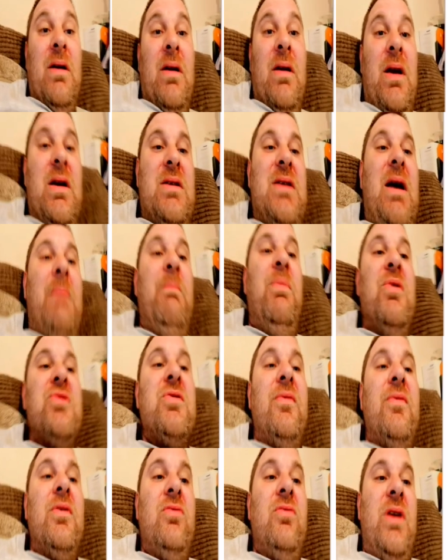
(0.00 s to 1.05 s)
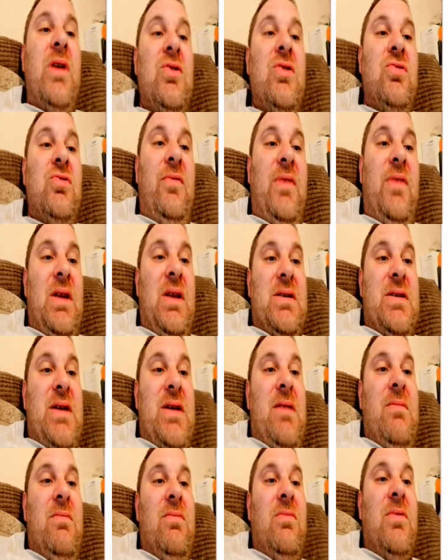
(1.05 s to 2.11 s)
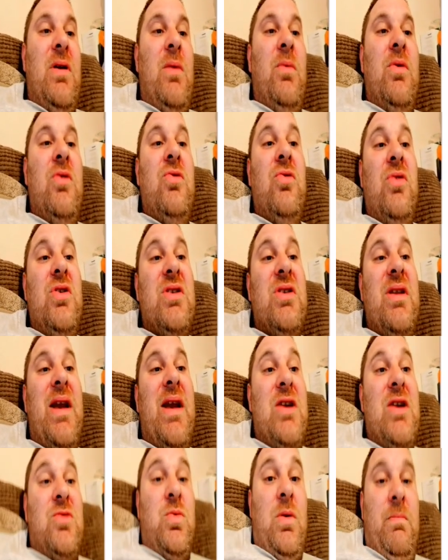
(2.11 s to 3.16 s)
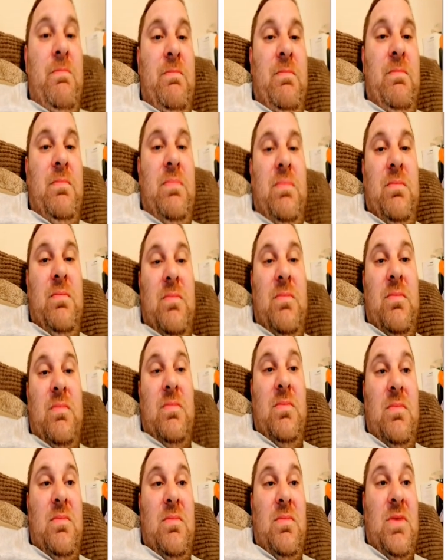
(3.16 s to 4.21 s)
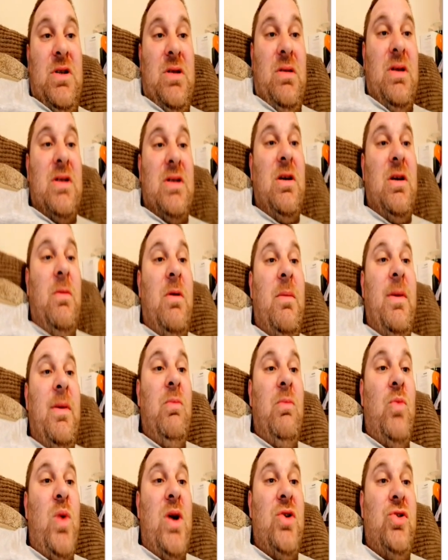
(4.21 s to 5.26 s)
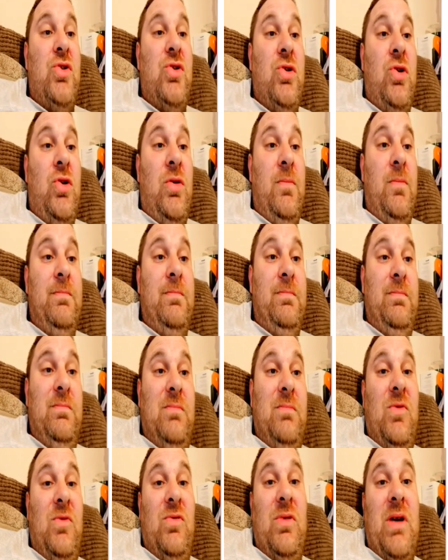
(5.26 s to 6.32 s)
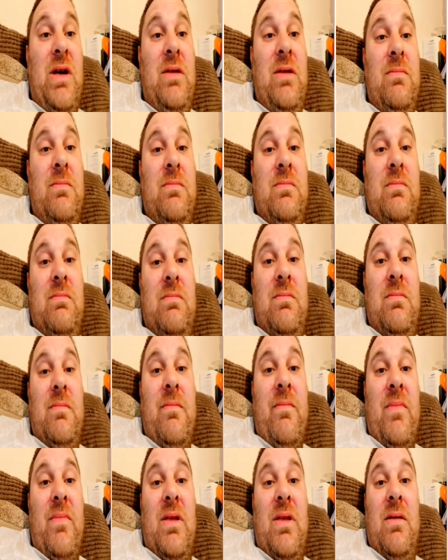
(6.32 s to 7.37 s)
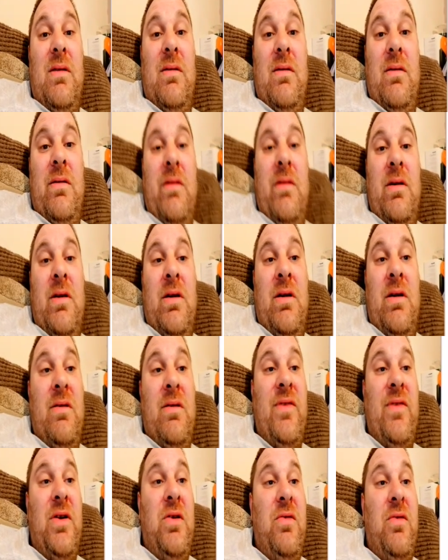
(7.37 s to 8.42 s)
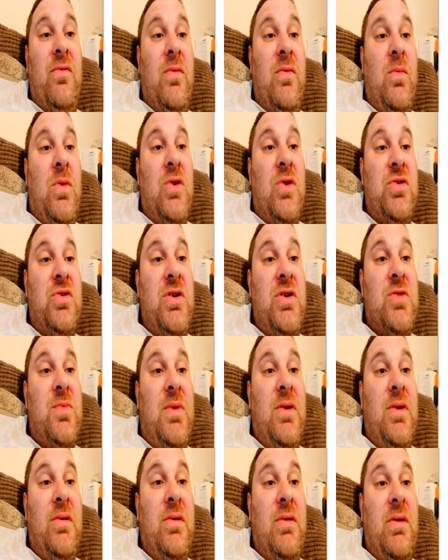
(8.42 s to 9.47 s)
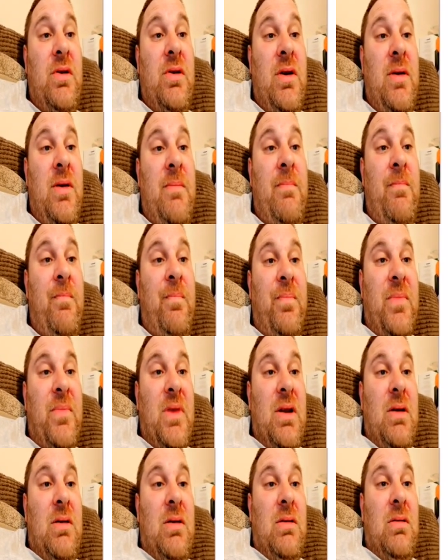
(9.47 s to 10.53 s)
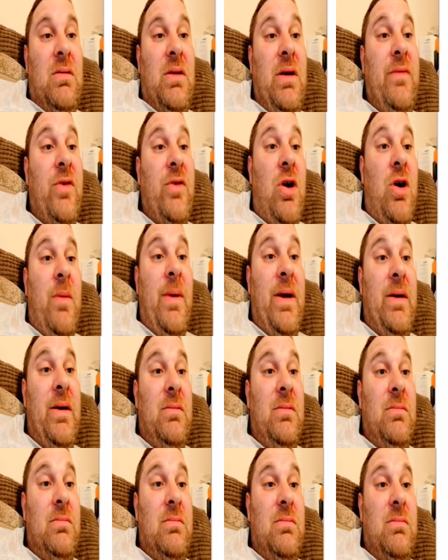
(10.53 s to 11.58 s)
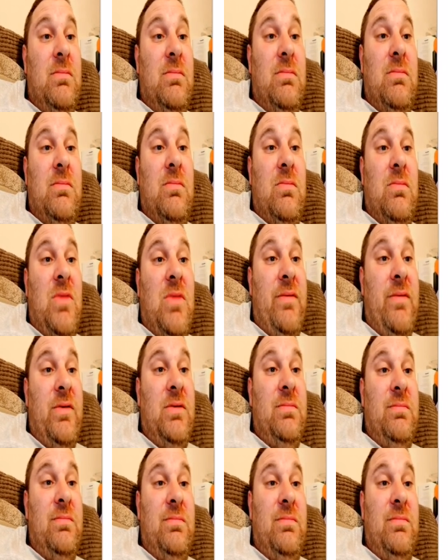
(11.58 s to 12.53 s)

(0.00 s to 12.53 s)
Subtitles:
Examples of the credential fallacy. Right, we're going to do this in the next one, because like I was saying, I'm going to make them quite short. Okay? Thank you for watching this one. Leave a comment, whatever.